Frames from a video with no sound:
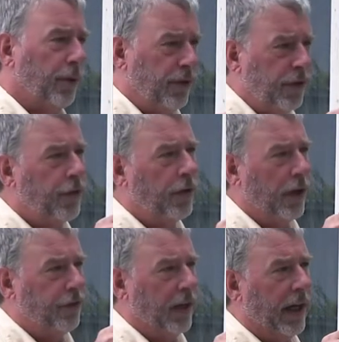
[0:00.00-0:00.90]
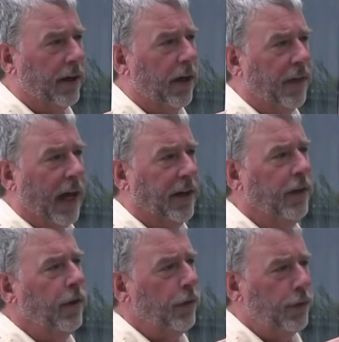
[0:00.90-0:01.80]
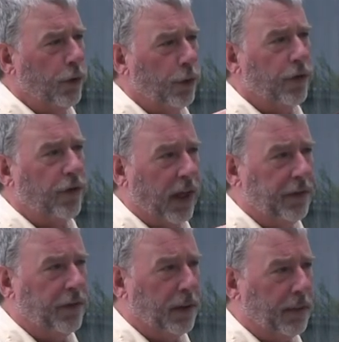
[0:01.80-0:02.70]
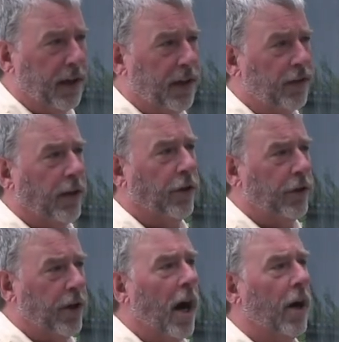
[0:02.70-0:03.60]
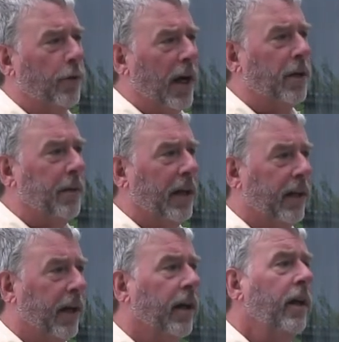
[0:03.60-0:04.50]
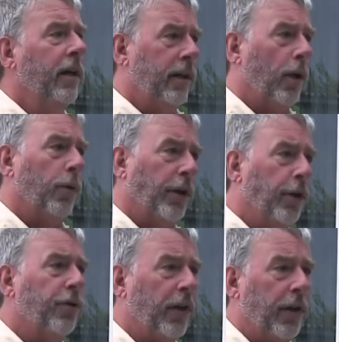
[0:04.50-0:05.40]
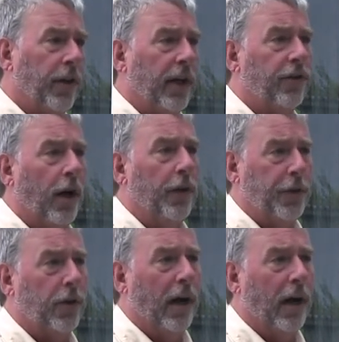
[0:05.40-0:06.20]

would you just touch again on that food safety piece, and you're not recommending that we're using things off the